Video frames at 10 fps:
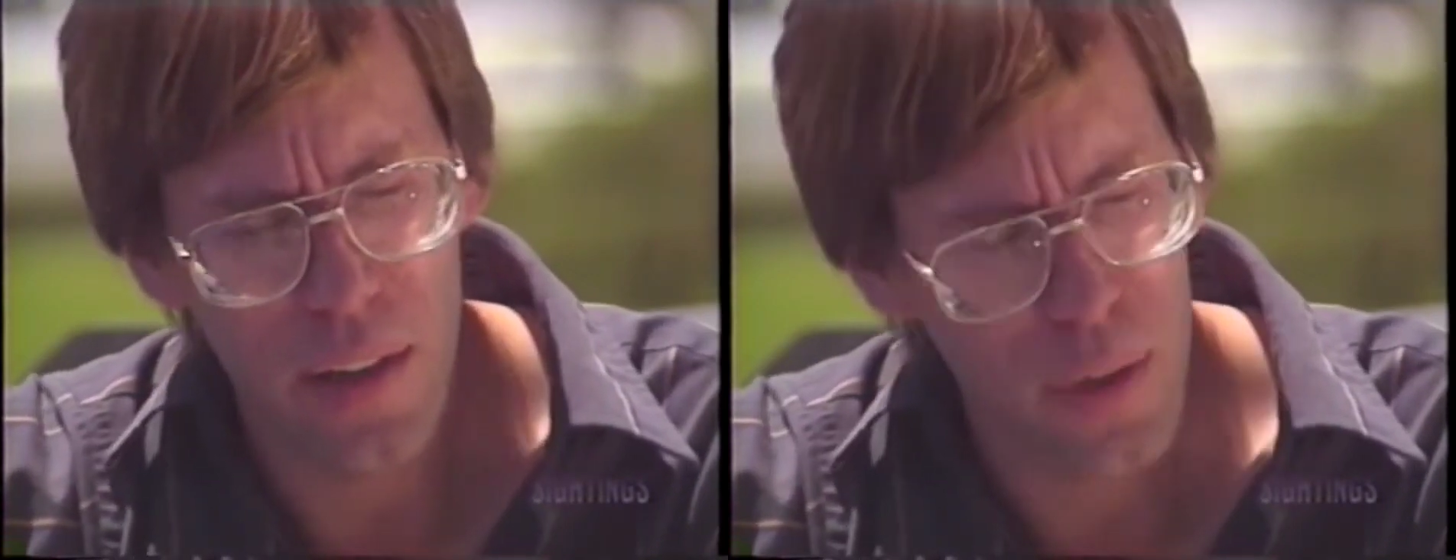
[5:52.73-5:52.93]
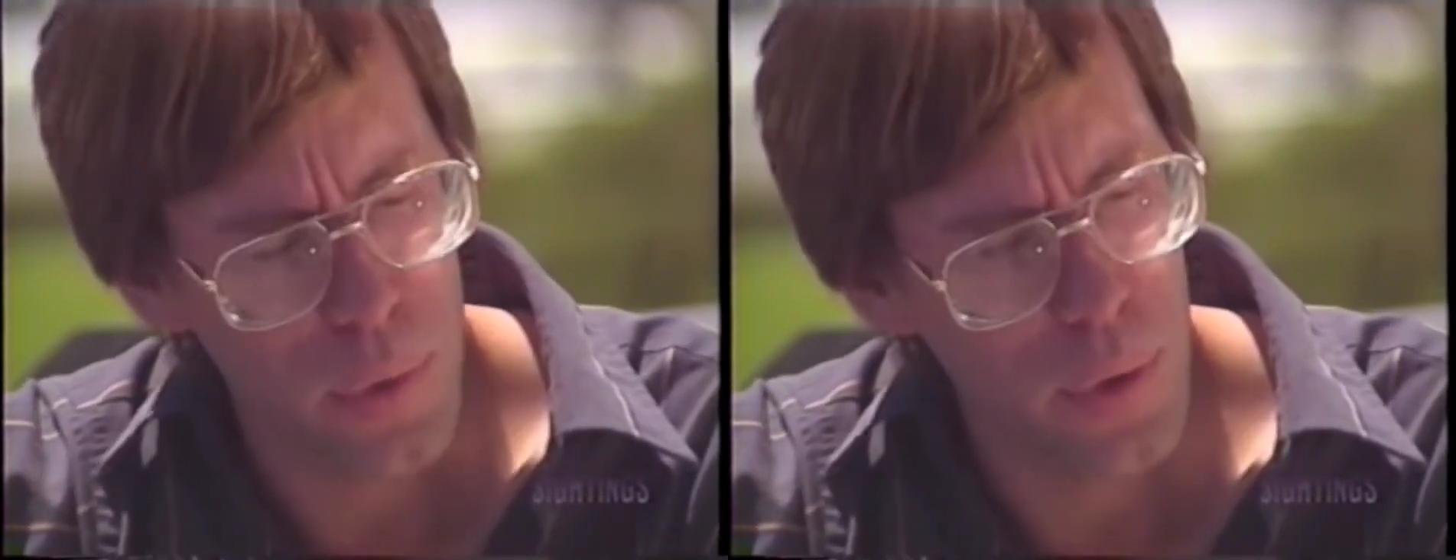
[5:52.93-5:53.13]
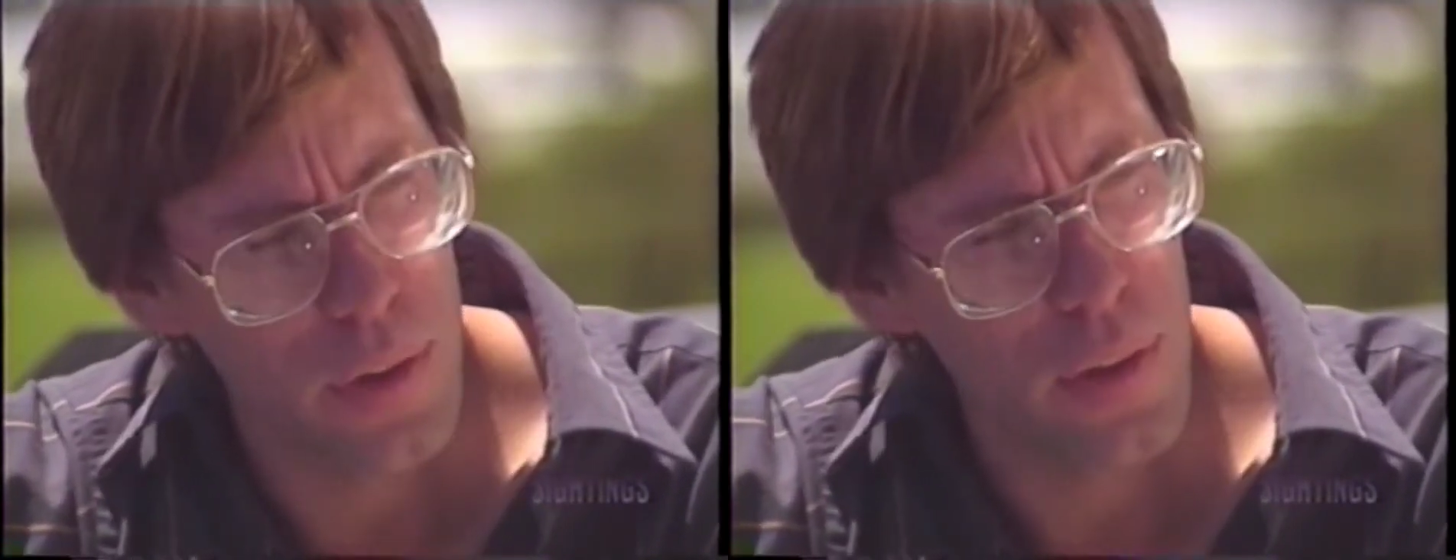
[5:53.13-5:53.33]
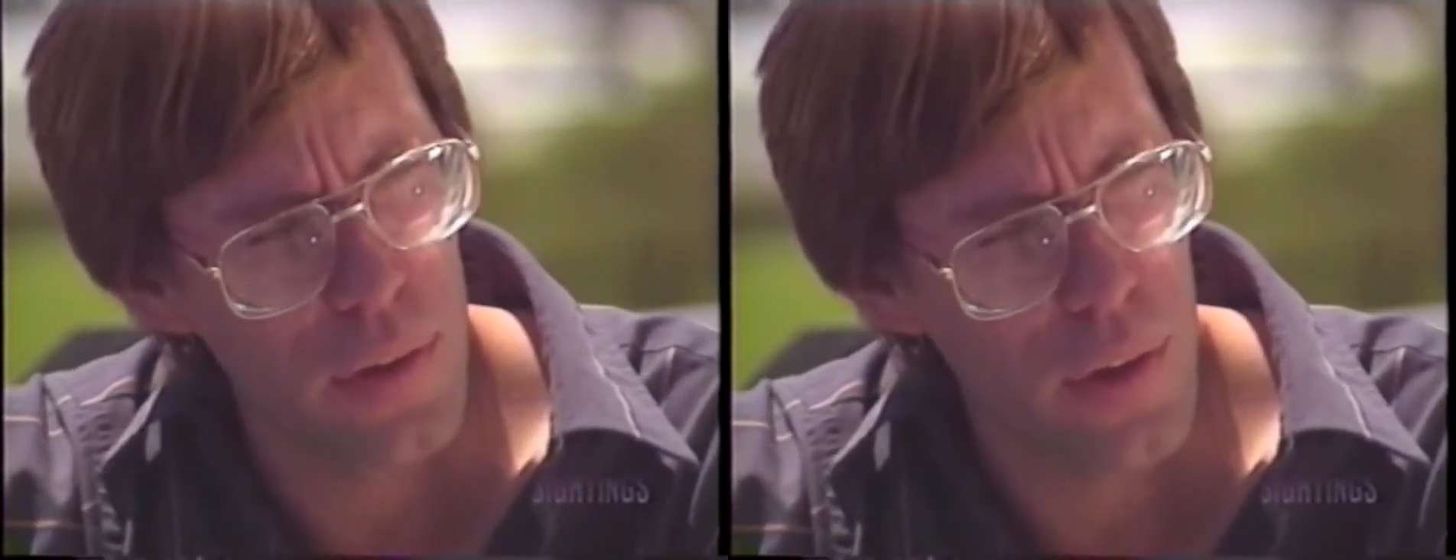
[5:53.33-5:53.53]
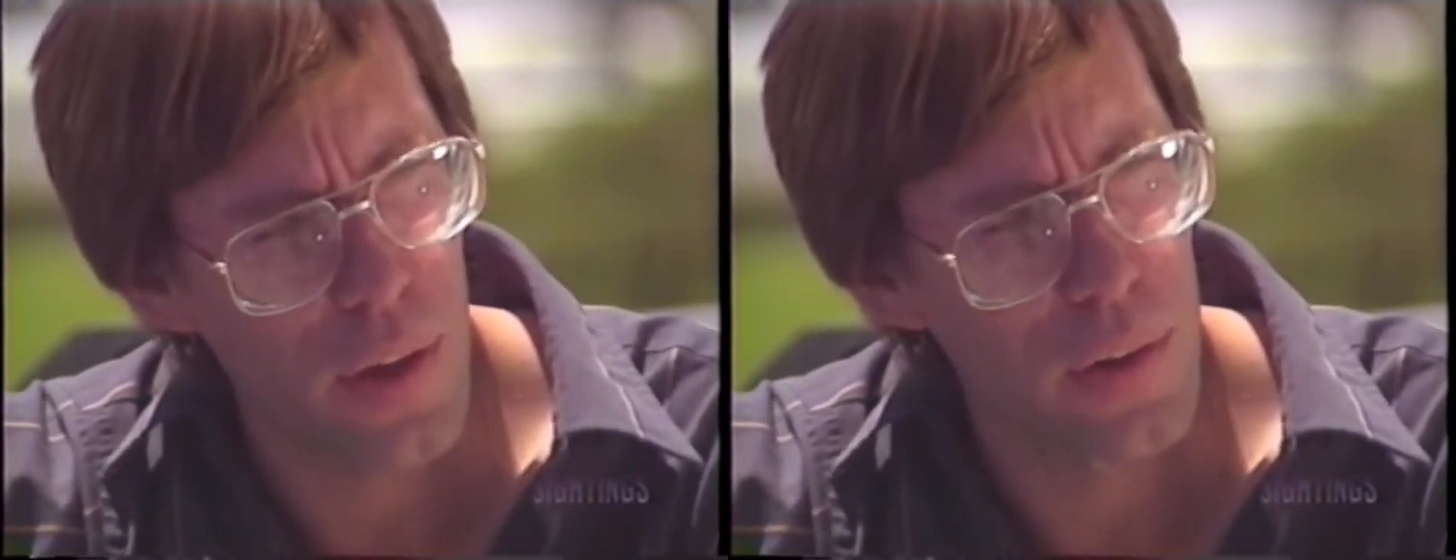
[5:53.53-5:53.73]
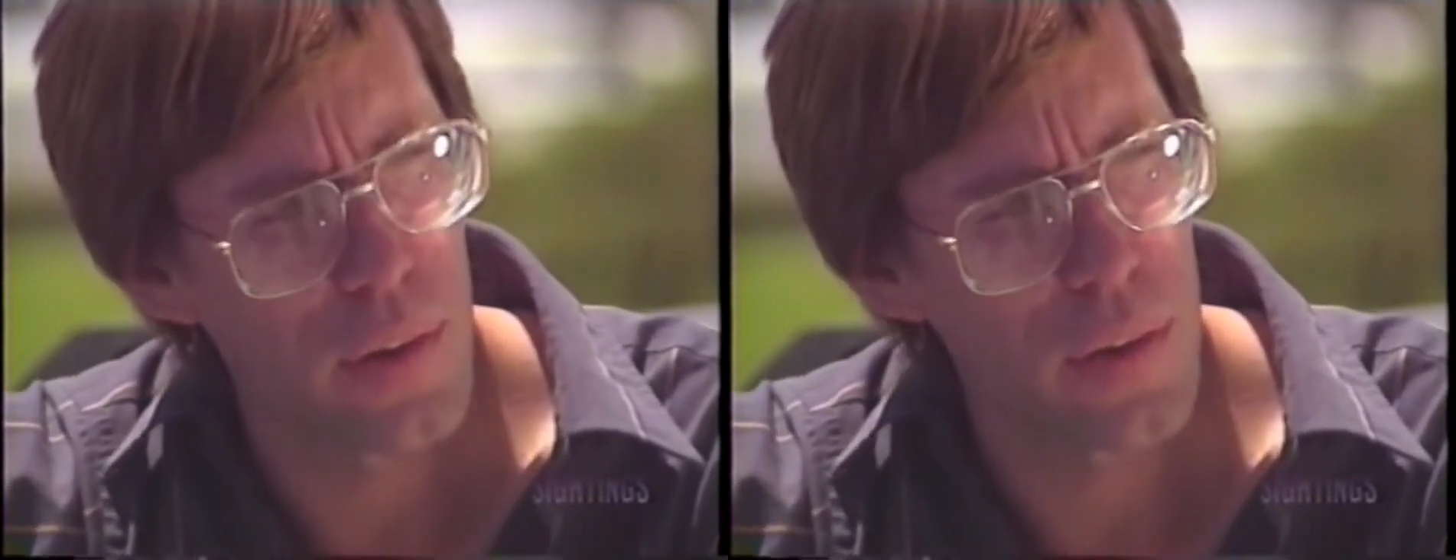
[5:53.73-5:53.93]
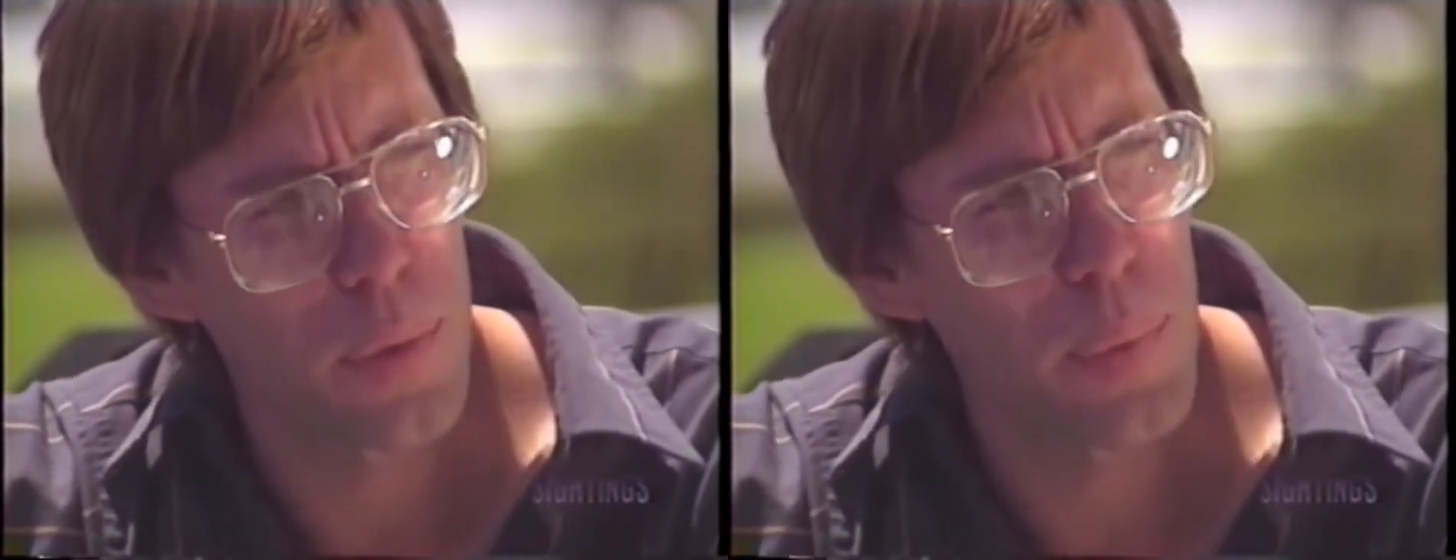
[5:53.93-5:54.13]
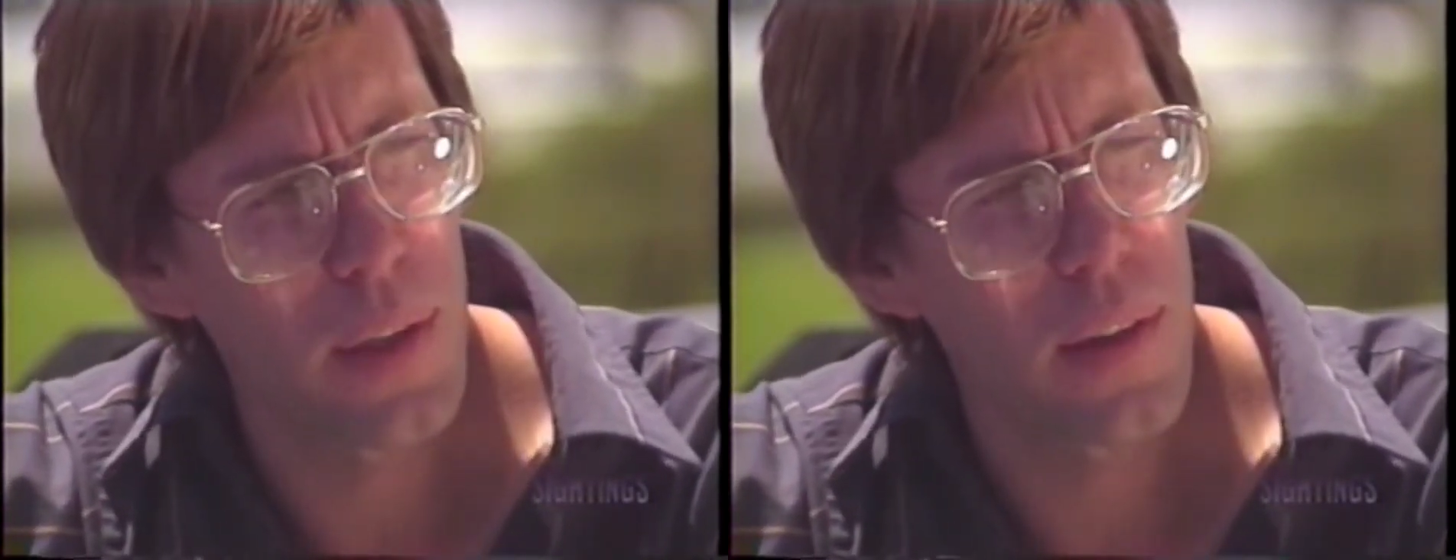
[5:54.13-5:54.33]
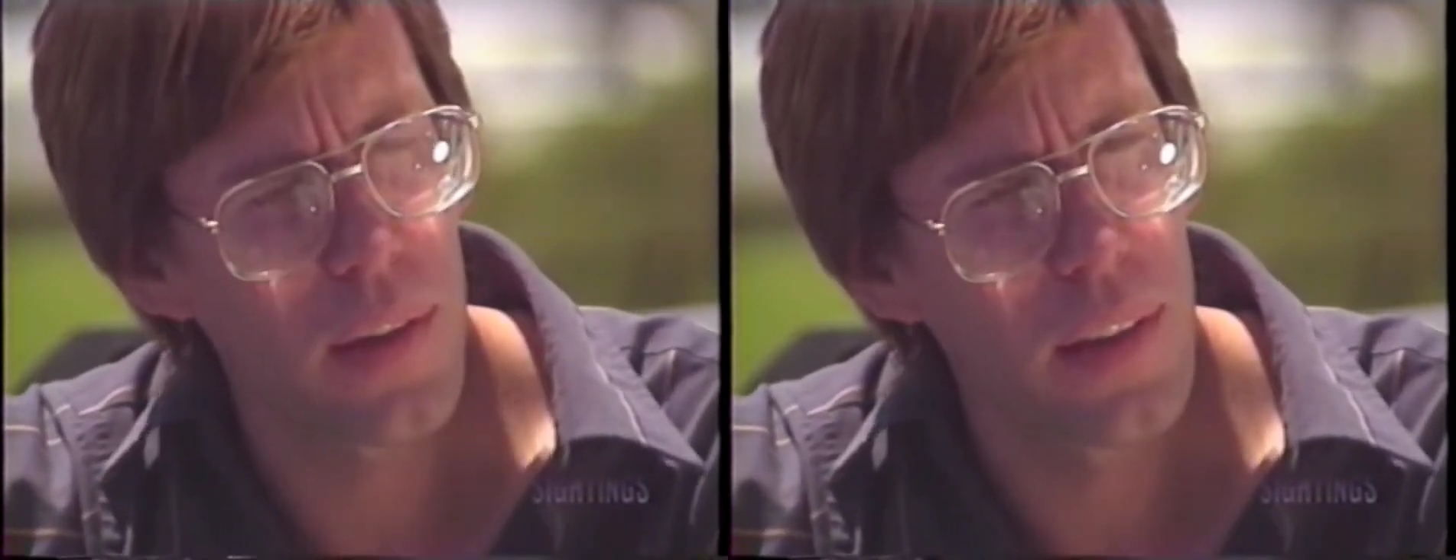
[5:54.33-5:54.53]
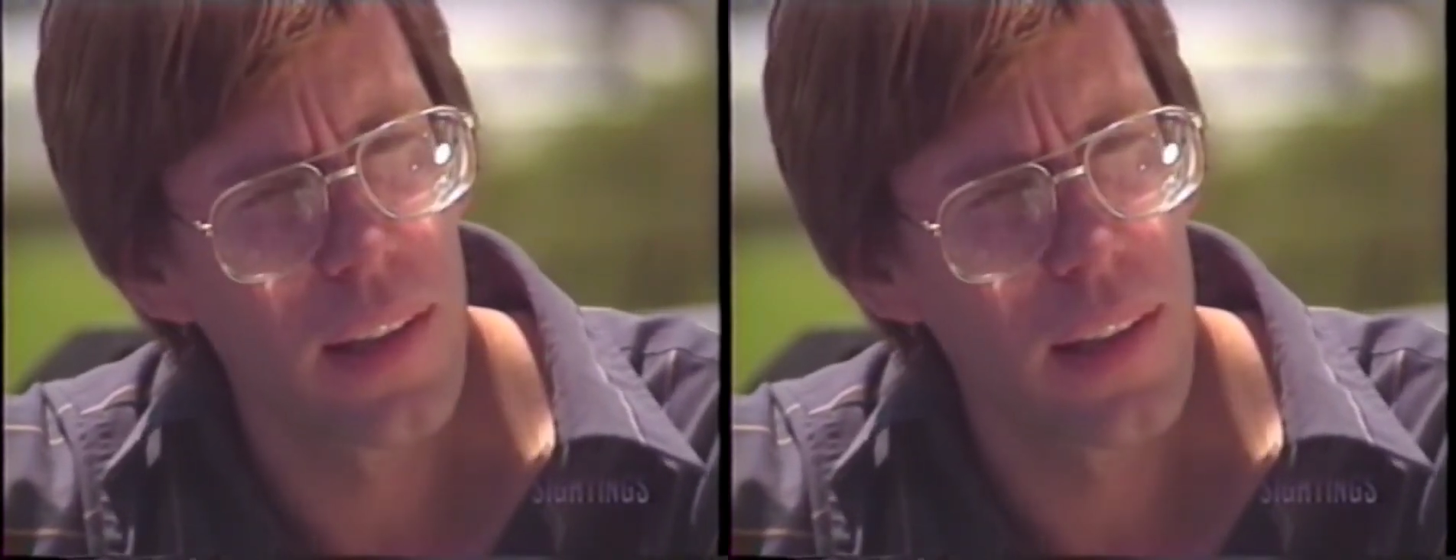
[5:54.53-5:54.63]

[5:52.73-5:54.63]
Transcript: that corona discharge disappeared.